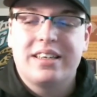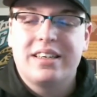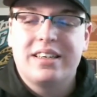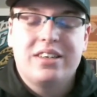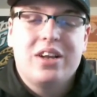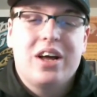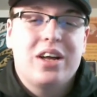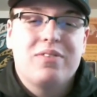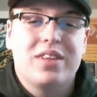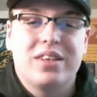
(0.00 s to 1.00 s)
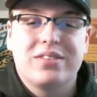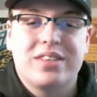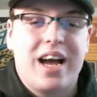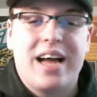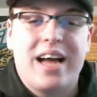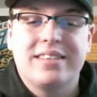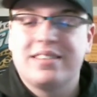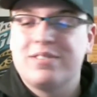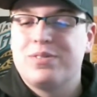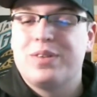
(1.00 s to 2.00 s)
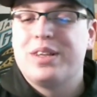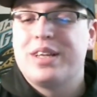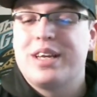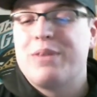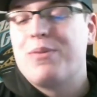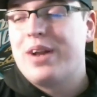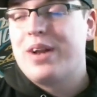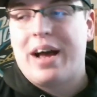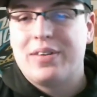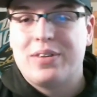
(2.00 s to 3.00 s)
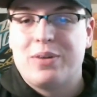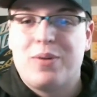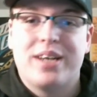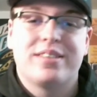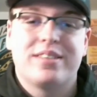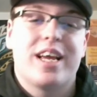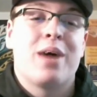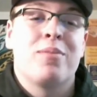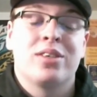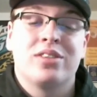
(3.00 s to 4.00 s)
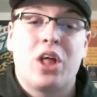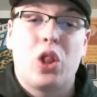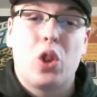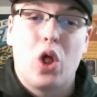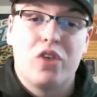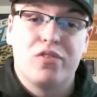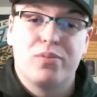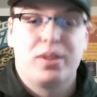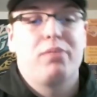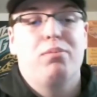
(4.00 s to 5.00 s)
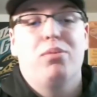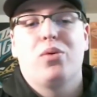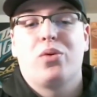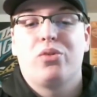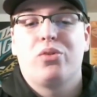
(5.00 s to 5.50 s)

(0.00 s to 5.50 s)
None of those guys really went out of their way to say how much they love Blake Bortles.